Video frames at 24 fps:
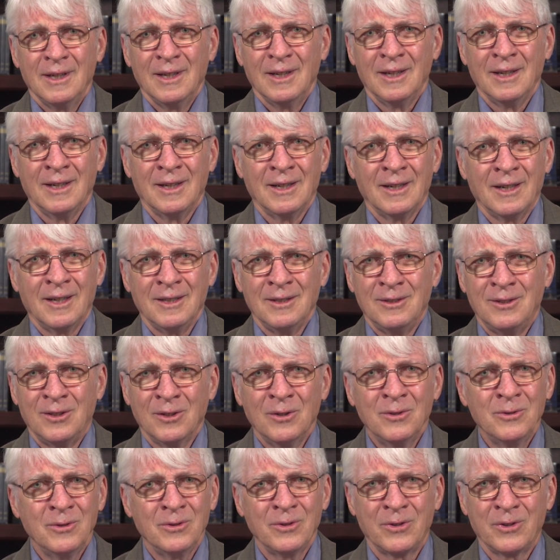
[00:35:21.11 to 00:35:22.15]
And I
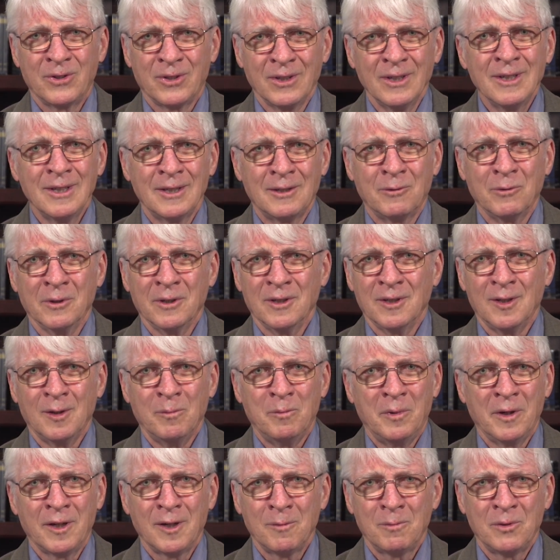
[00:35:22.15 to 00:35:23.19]
don't think we're in a
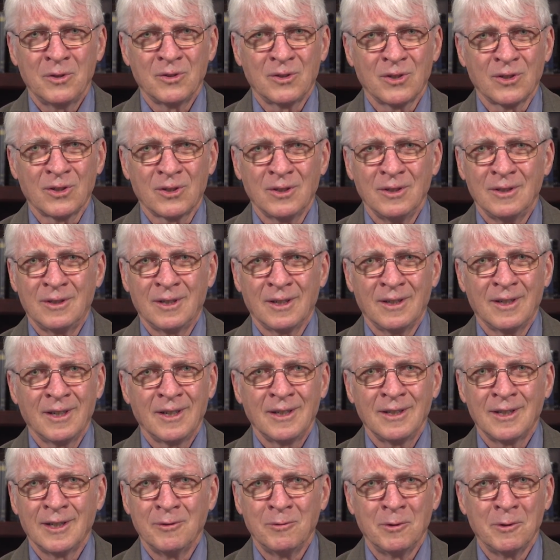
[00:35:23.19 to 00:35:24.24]
better position
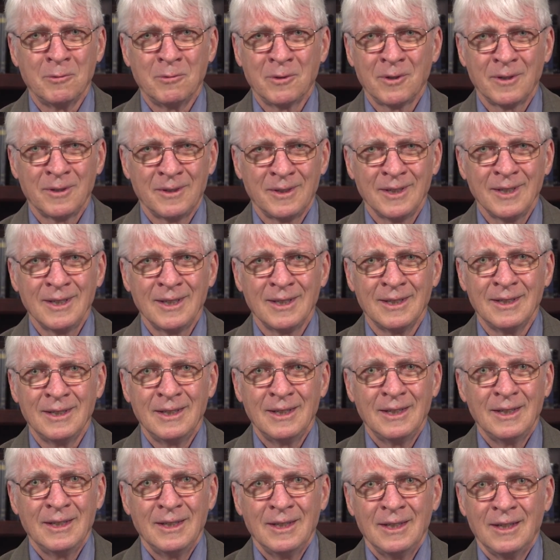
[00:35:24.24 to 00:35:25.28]
today than we were then.
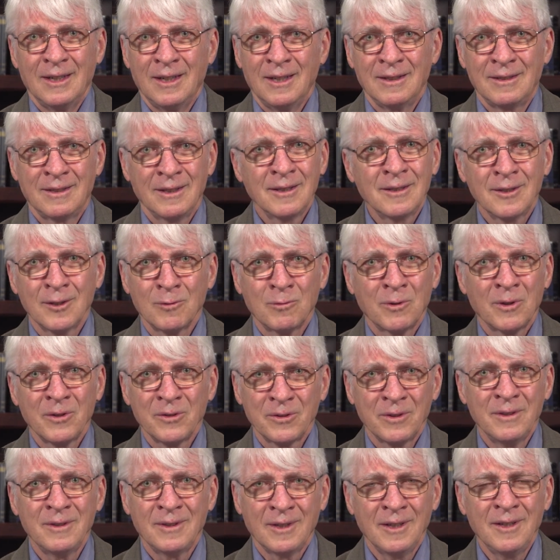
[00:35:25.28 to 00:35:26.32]
And I think the
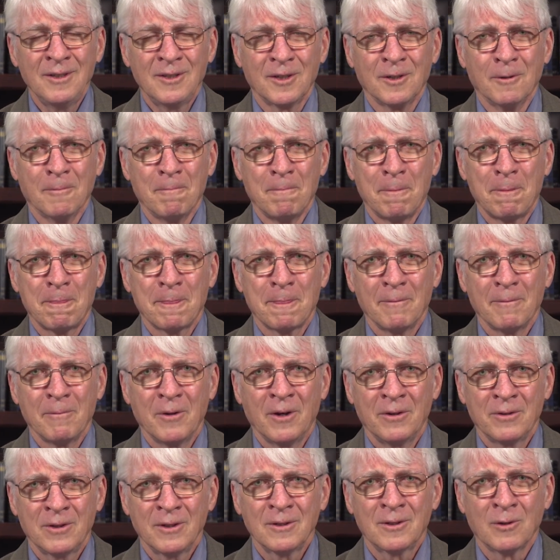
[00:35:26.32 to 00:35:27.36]
world's in danger.
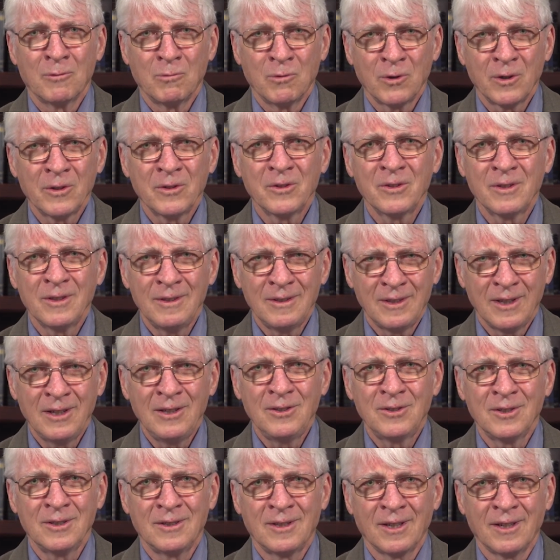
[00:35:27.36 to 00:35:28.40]
I think the world is in
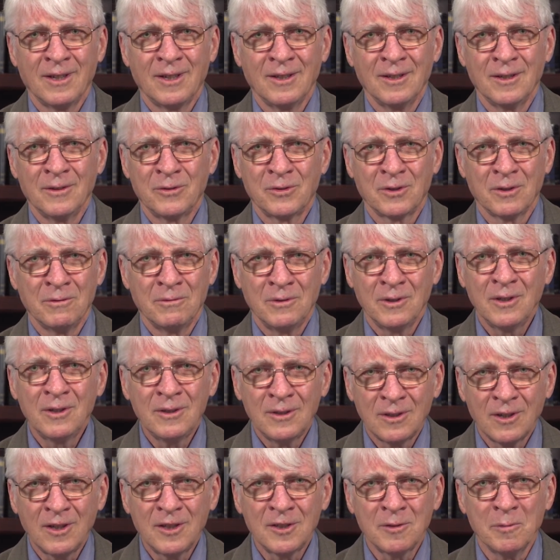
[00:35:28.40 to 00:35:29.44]
danger today of severe
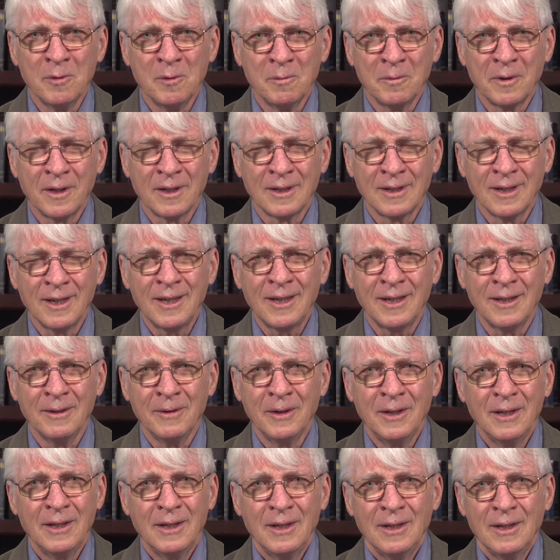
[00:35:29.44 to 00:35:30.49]
judgment by God.
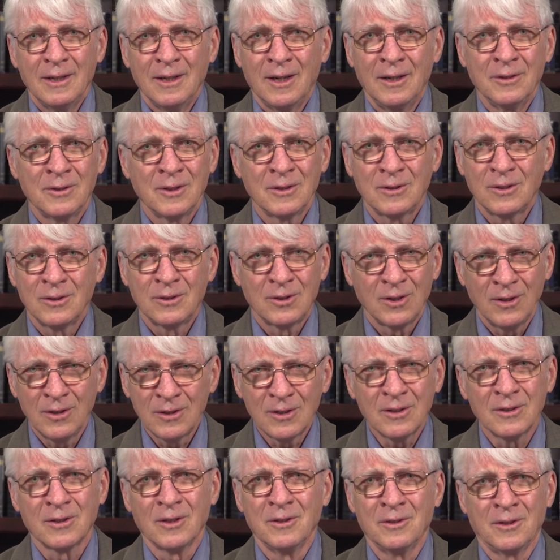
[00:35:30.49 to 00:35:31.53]
I think the
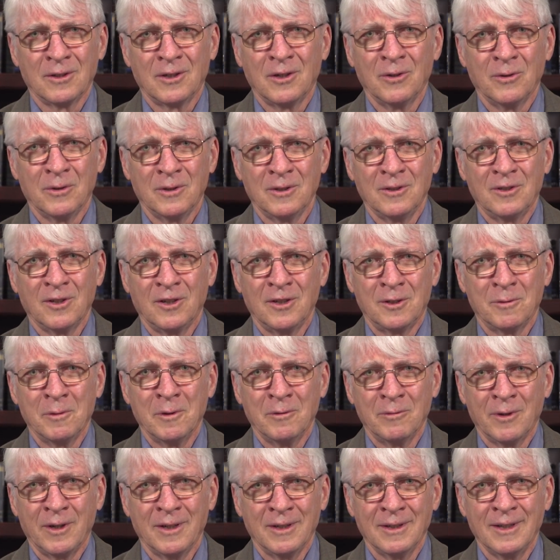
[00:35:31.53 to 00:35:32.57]
church is undergoing
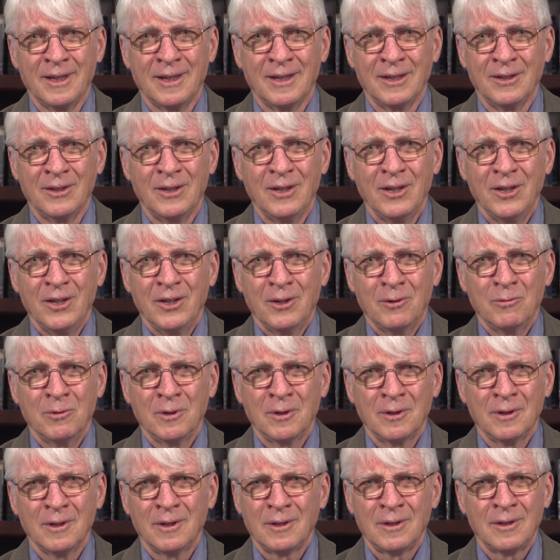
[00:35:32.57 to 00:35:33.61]
judgment right now,
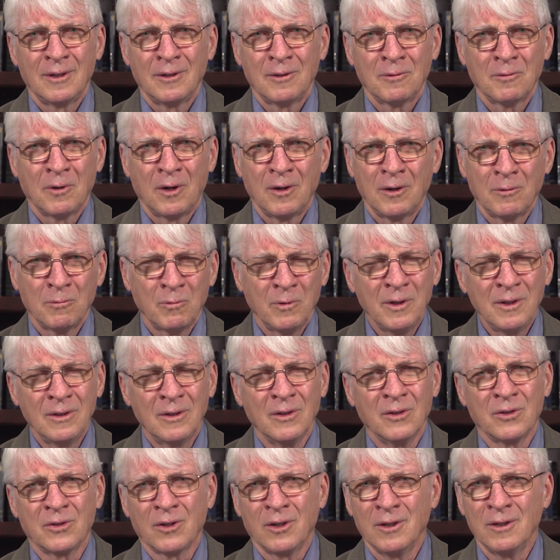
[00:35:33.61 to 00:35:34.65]
where our
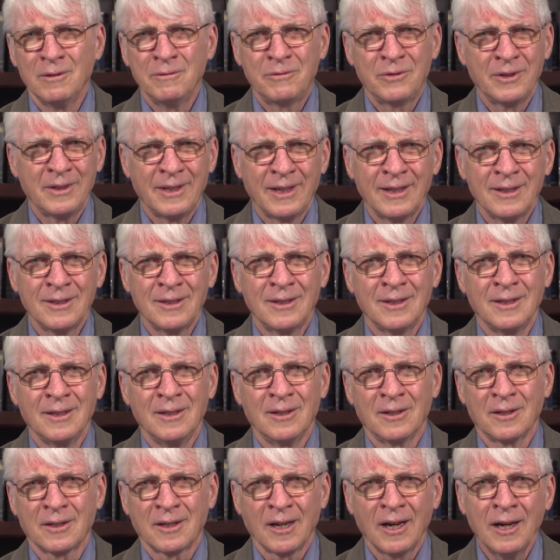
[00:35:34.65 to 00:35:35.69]
weakness, our infidelity,
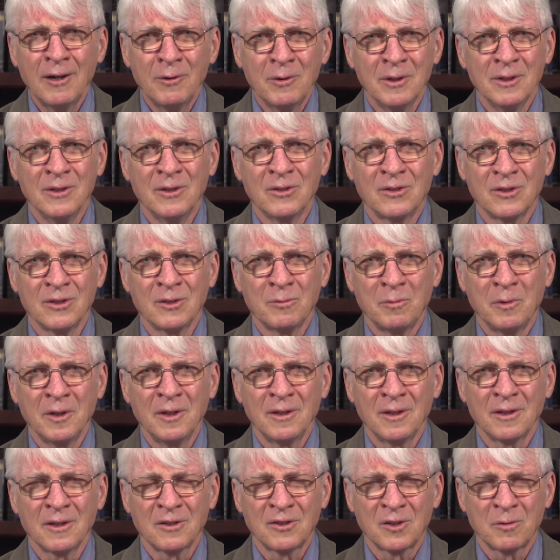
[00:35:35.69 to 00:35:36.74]
our cowardice is
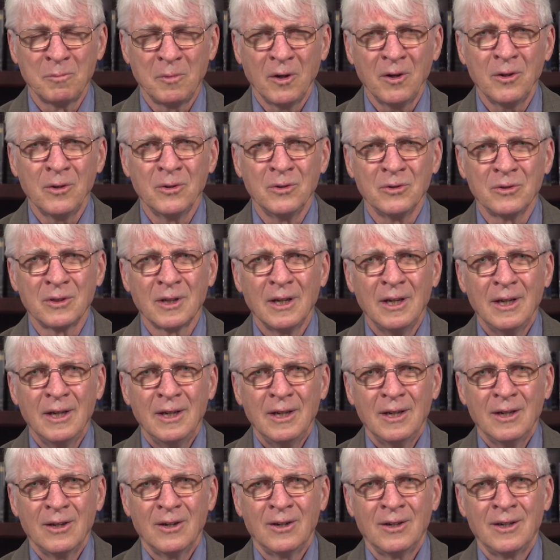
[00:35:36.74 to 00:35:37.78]
being exposed.
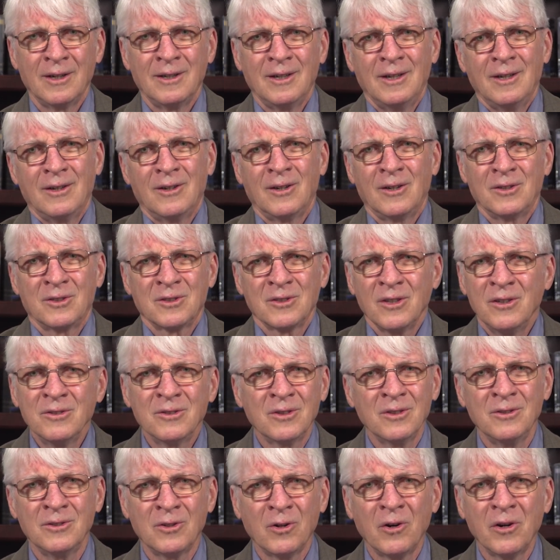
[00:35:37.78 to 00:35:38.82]
Our
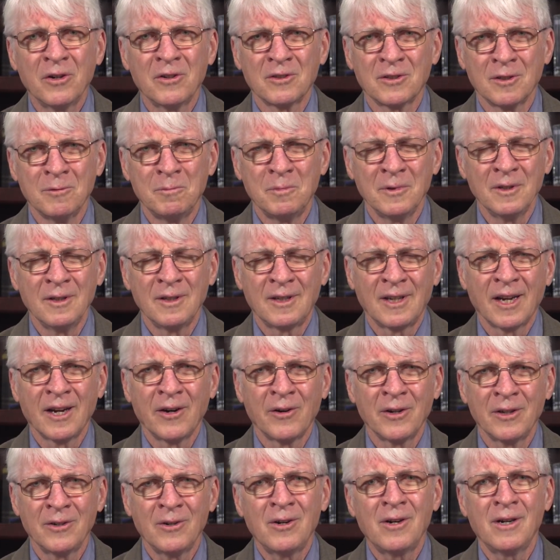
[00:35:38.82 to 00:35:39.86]
sons and daughters are being
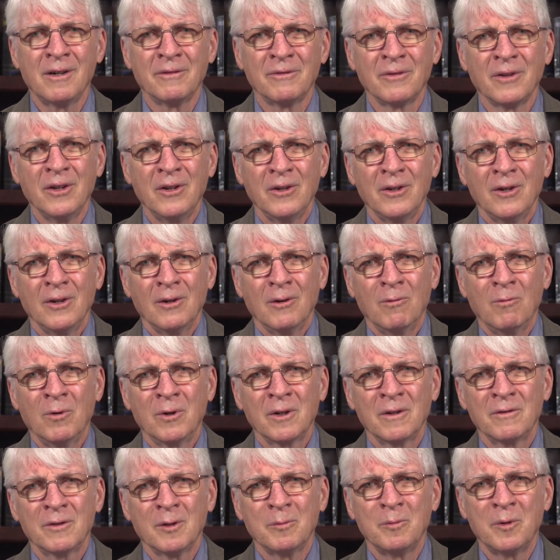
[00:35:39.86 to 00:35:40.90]
carried off.
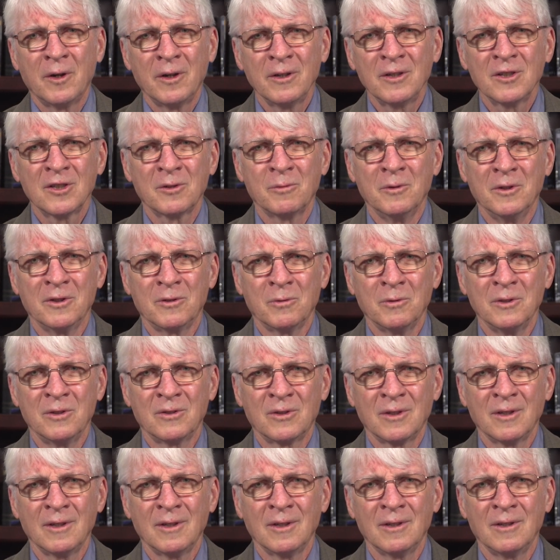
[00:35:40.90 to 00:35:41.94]
One of the punishments we
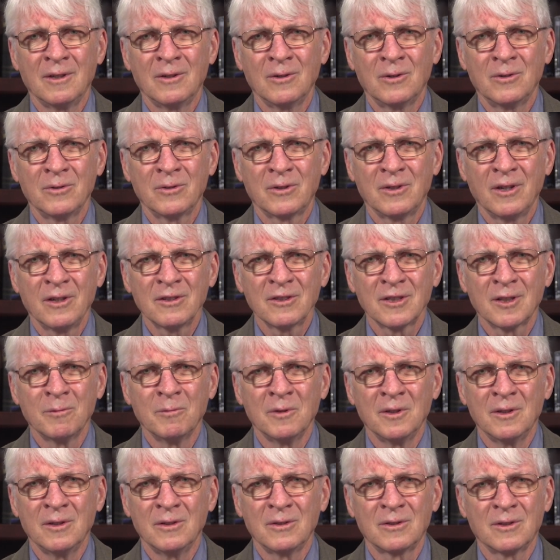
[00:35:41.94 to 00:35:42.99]
see in the Old
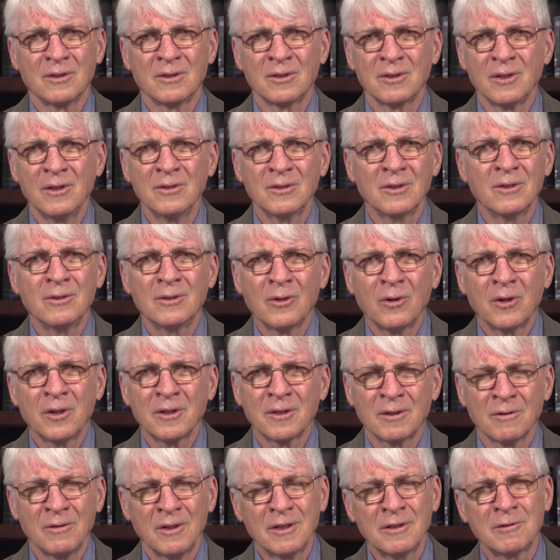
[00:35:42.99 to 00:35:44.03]
Testament is the sons and
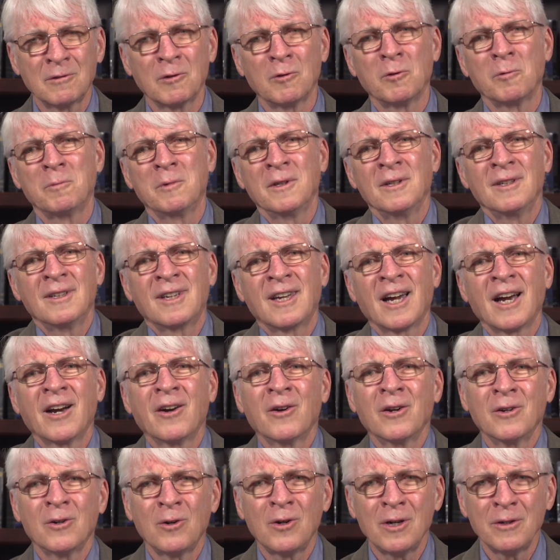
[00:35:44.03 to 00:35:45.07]
daughters of Israel are being
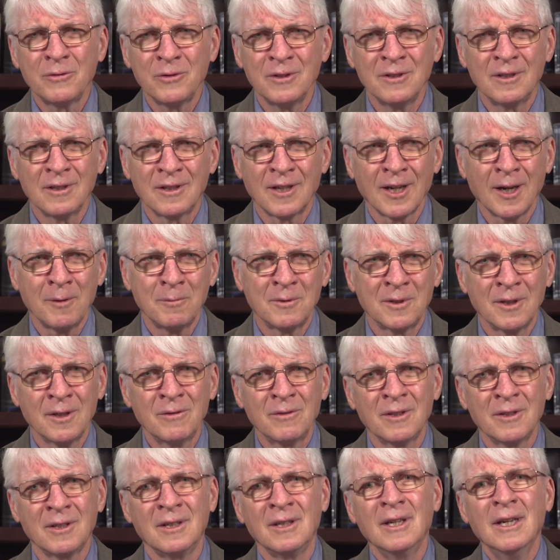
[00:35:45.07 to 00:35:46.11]
carried off into
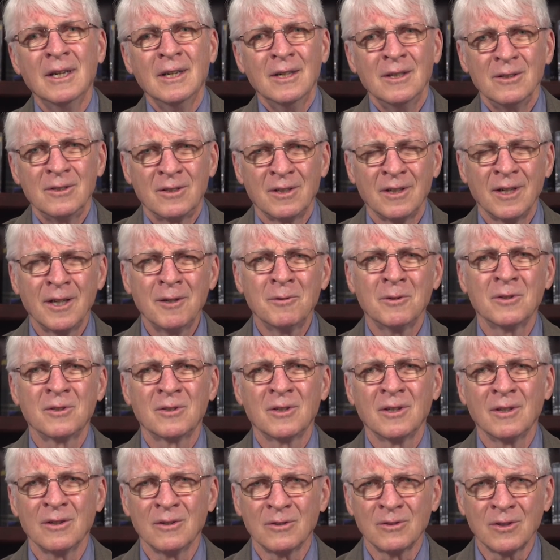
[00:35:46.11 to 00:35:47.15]
captivity. Today we're
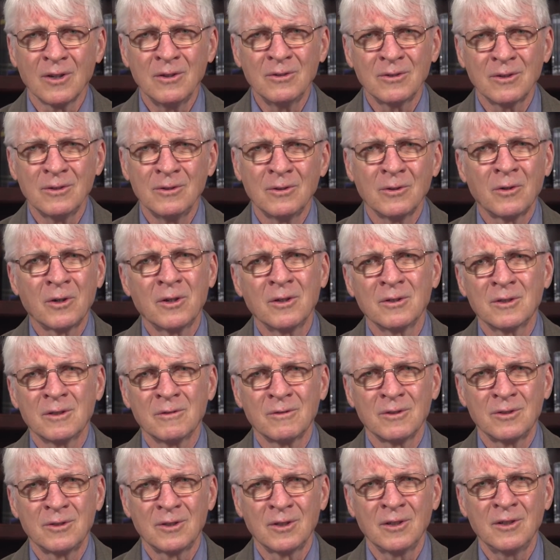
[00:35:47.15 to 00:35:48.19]
seeing sons and daughters of
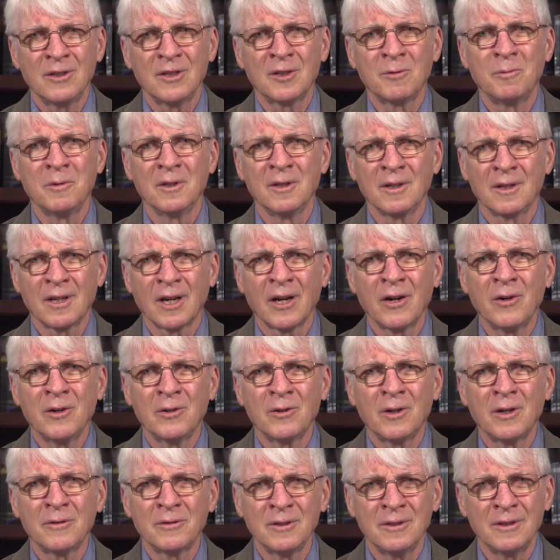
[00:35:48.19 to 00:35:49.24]
the church being carried
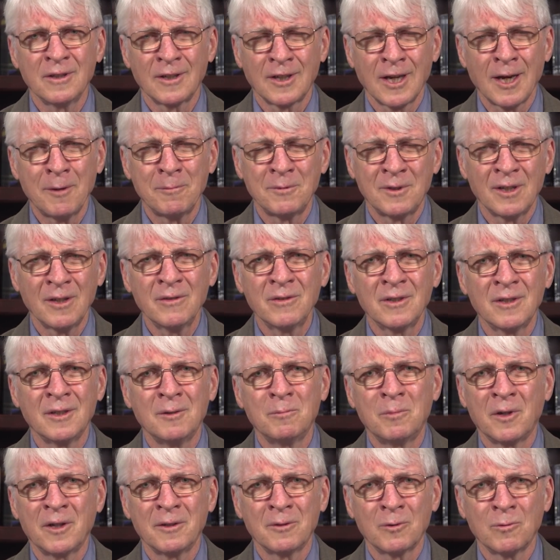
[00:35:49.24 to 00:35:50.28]
off into captivity
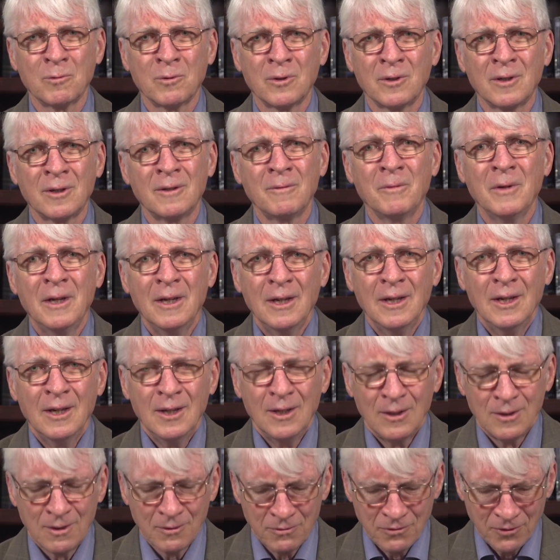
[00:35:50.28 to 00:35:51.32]
by the world,
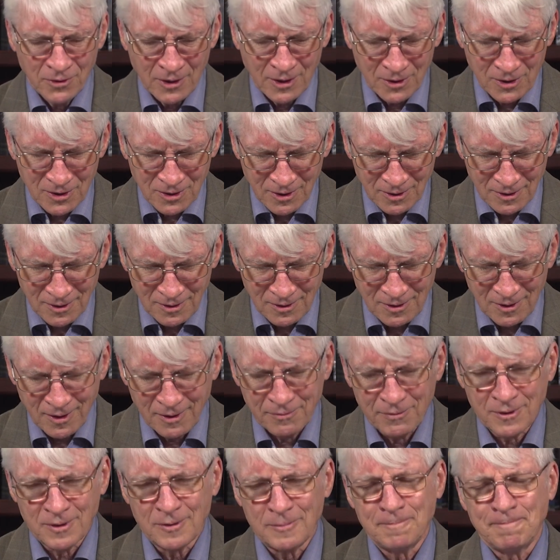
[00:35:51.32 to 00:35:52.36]
the flesh, and the
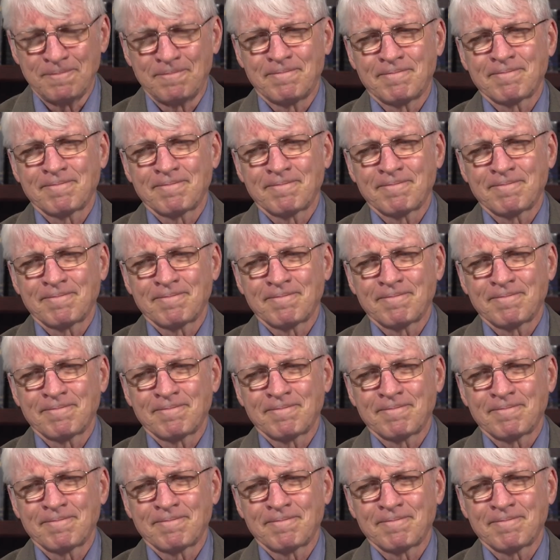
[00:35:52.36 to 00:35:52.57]
devil.